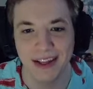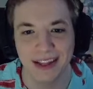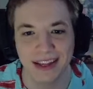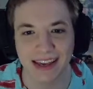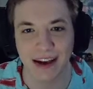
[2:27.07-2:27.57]

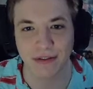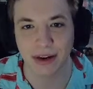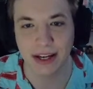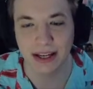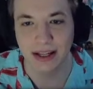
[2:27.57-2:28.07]
like
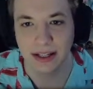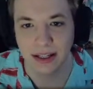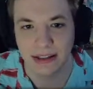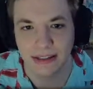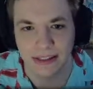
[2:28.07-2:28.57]
every
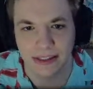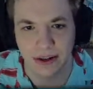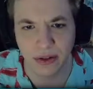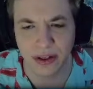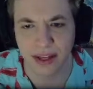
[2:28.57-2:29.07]

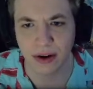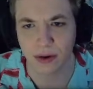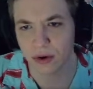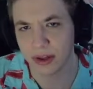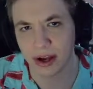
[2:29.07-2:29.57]
little thing here
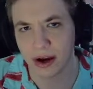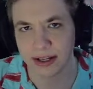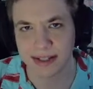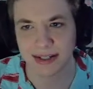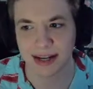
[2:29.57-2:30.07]
early on,
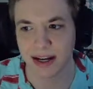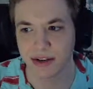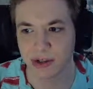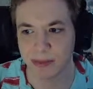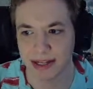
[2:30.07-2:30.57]
because it's kind of
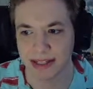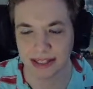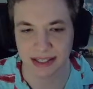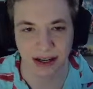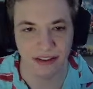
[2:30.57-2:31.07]
just basic
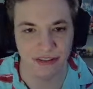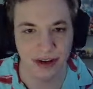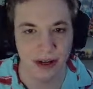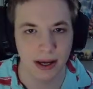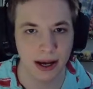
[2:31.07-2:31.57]
stuff.
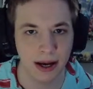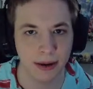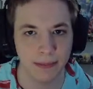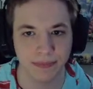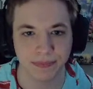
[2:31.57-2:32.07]
Um,